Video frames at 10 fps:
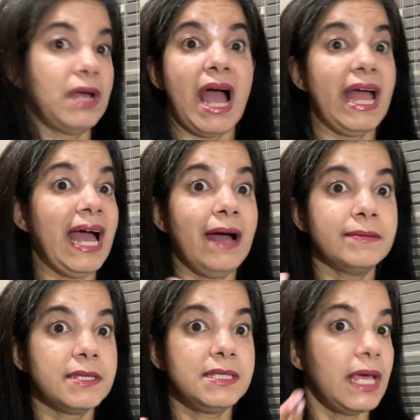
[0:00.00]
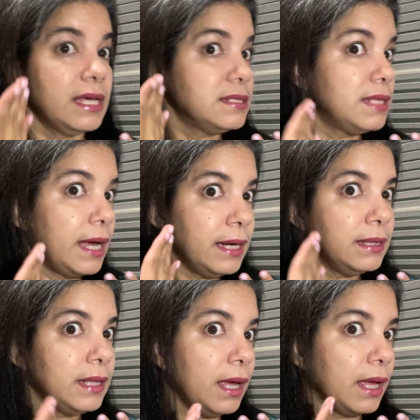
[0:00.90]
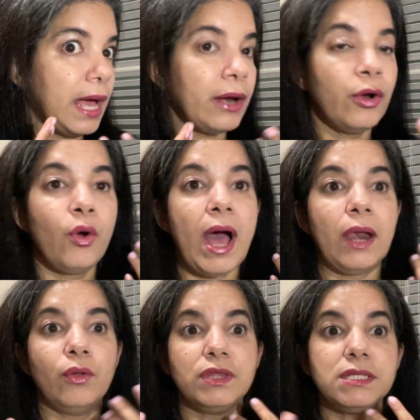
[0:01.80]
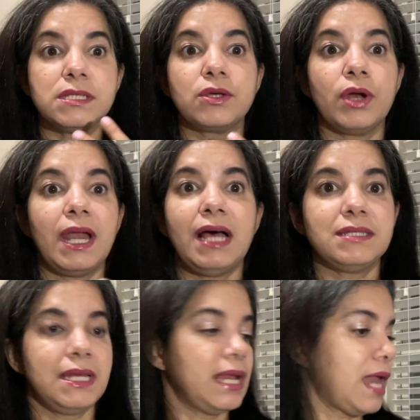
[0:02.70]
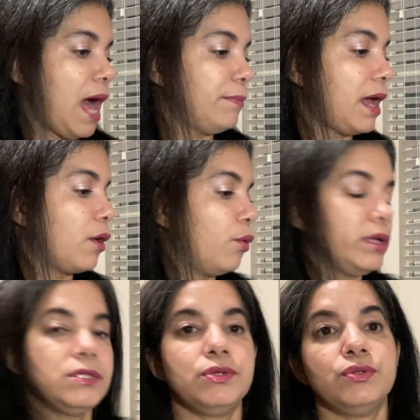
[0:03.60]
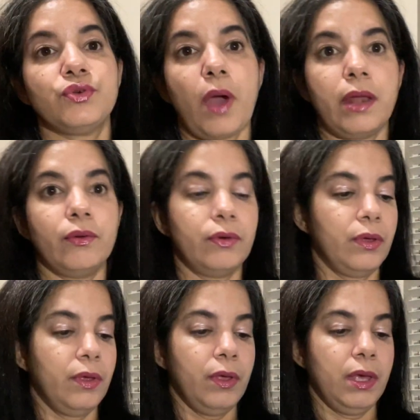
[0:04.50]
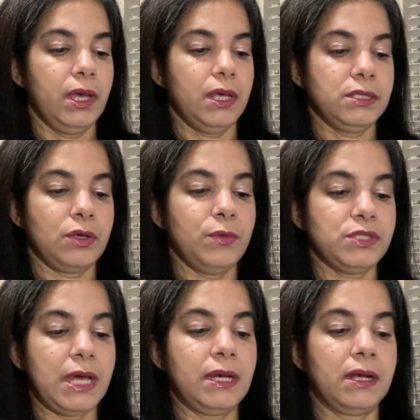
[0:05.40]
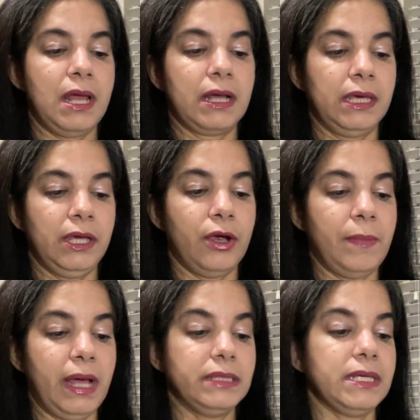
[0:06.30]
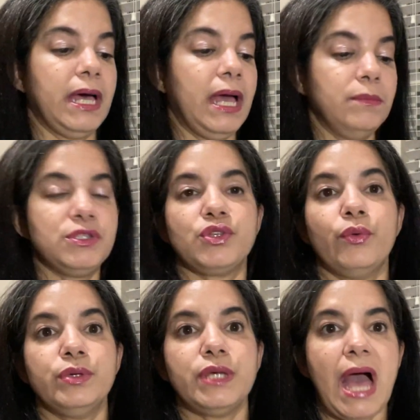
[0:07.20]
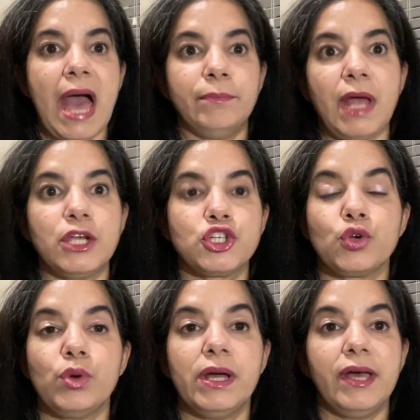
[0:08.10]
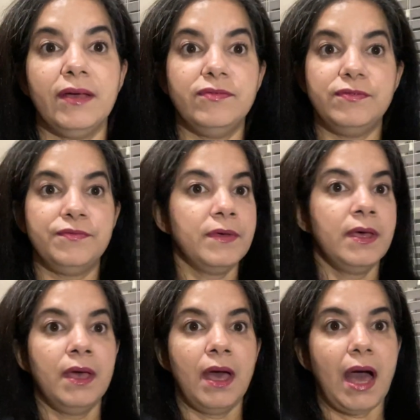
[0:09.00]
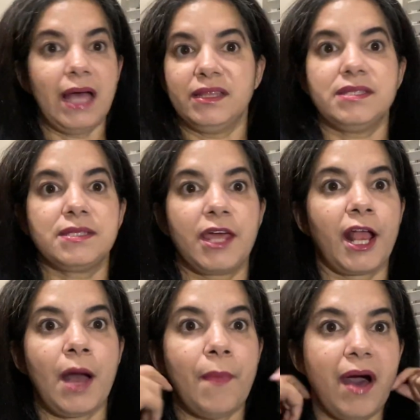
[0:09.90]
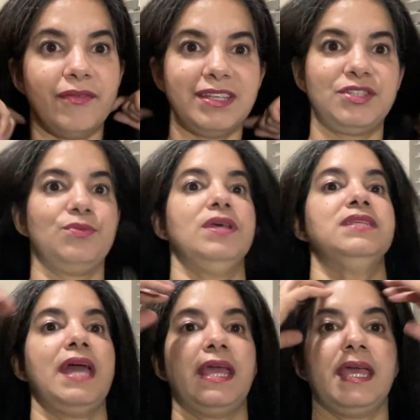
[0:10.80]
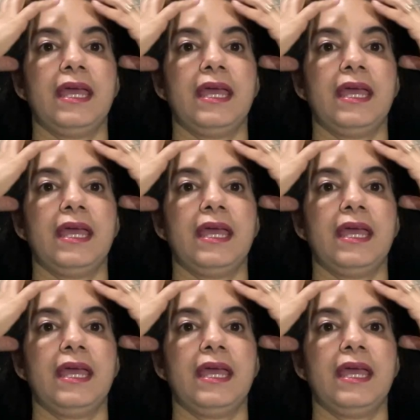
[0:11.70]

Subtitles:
I have to say it's night and day. I don't know how long this is gonna last, and I'm not going to try to. It's almost 9 o'clock here my time, so I'm not sure if this is gonna come off as soon as I